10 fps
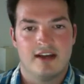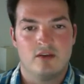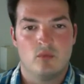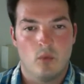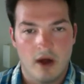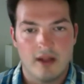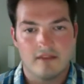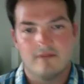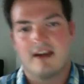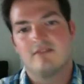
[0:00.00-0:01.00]
i didn't want
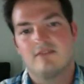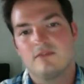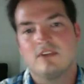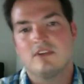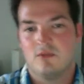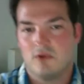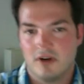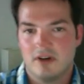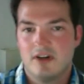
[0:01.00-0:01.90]
the fast food anymore